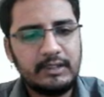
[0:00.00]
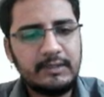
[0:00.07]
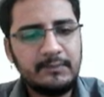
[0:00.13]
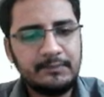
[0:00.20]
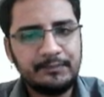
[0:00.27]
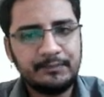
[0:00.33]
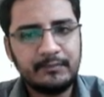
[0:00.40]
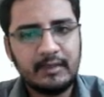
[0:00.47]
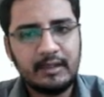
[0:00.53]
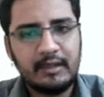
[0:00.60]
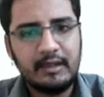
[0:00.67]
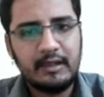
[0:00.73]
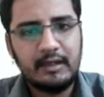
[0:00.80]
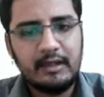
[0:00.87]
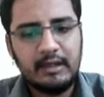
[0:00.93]
Now let's
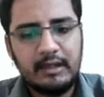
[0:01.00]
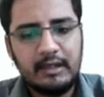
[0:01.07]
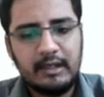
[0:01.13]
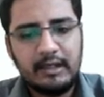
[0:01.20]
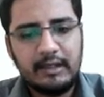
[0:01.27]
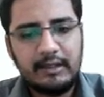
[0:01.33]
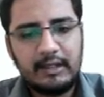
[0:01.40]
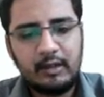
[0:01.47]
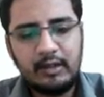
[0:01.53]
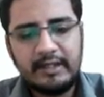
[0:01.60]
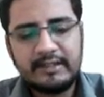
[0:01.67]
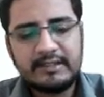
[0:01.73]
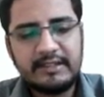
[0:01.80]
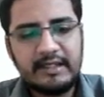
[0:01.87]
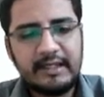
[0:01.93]
see if we get a
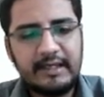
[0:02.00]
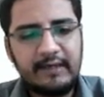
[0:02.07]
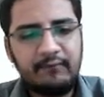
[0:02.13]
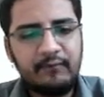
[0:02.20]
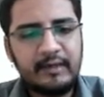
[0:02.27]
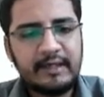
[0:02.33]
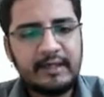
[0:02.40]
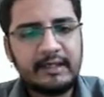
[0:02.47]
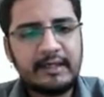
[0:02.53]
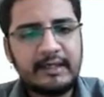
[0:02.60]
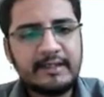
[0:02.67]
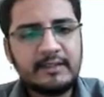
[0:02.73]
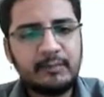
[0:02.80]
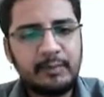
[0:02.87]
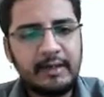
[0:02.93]
split of
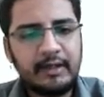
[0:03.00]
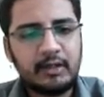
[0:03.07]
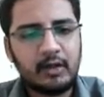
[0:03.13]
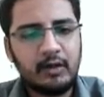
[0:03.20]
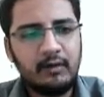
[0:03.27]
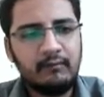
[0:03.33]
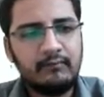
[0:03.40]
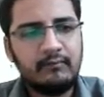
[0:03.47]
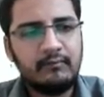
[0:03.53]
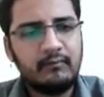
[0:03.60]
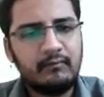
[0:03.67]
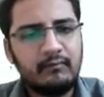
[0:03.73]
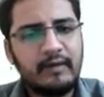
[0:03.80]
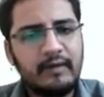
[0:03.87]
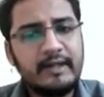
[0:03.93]
1:9.
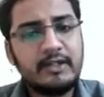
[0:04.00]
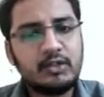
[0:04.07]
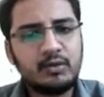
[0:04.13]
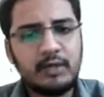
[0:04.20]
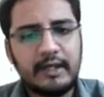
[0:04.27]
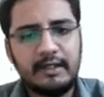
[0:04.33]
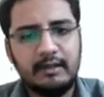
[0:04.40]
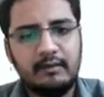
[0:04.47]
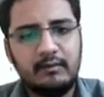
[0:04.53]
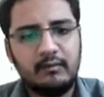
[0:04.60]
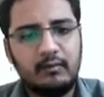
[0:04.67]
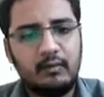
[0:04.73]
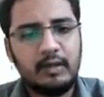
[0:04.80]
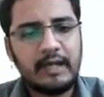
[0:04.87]
What happens in that case?